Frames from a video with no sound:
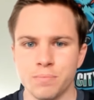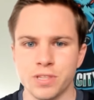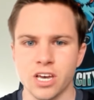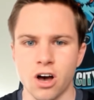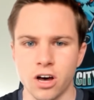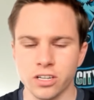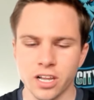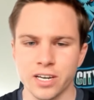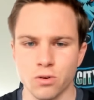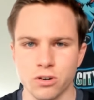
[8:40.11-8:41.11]
but the
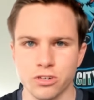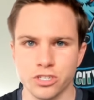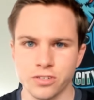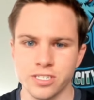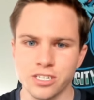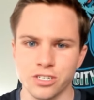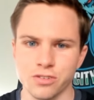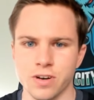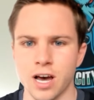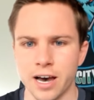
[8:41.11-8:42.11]
online order jerseys
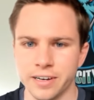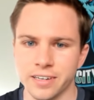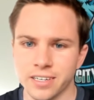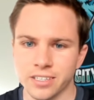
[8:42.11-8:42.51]
do not.